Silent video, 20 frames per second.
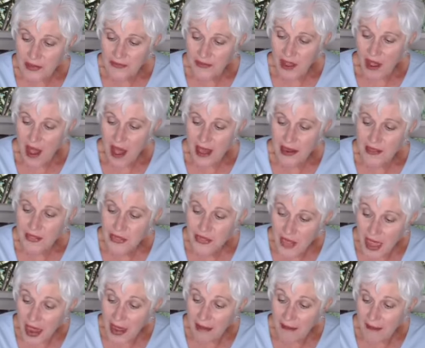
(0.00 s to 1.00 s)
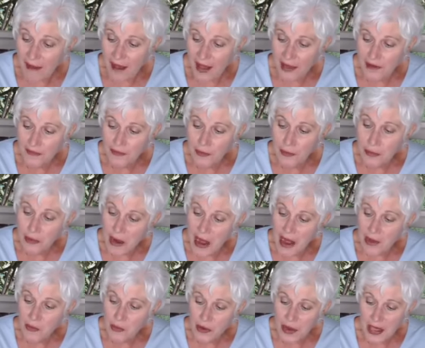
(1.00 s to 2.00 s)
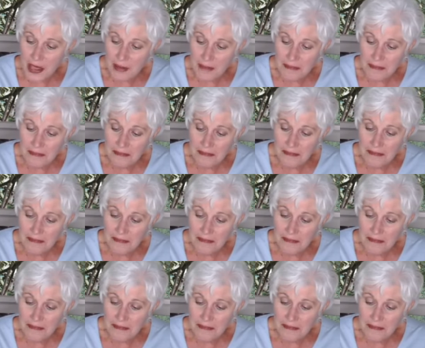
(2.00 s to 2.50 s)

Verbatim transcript: of God and thank God for prime rib.